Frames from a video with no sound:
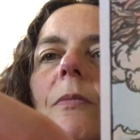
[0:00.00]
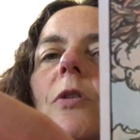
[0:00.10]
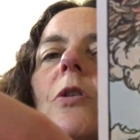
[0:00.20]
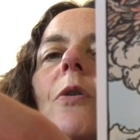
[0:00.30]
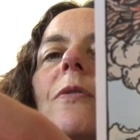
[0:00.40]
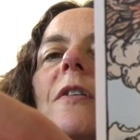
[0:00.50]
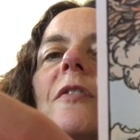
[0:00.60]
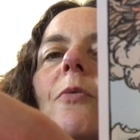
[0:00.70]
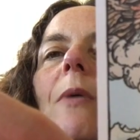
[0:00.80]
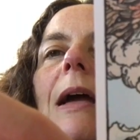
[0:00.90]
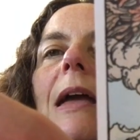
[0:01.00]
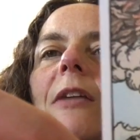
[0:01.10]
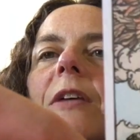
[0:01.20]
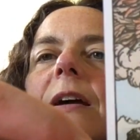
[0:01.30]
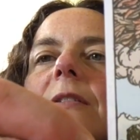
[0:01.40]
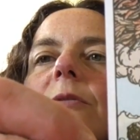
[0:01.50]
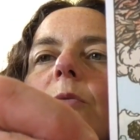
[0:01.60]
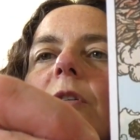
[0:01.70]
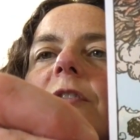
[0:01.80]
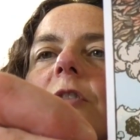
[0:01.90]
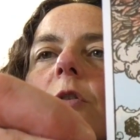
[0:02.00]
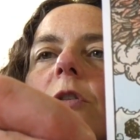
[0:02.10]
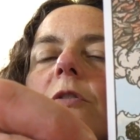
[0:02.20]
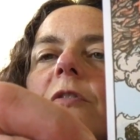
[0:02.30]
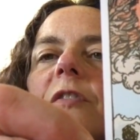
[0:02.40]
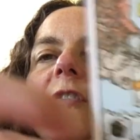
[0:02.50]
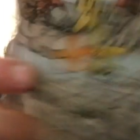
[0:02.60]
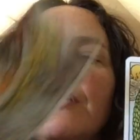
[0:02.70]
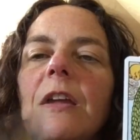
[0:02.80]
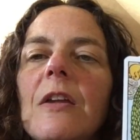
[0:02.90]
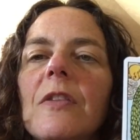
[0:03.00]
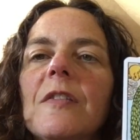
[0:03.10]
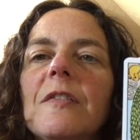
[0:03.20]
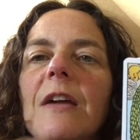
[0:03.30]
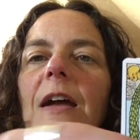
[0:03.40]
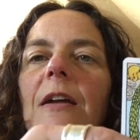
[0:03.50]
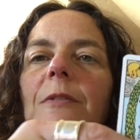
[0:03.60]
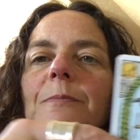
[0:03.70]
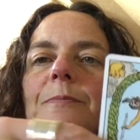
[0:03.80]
you know, there's a way that we're so used to seeing this deck,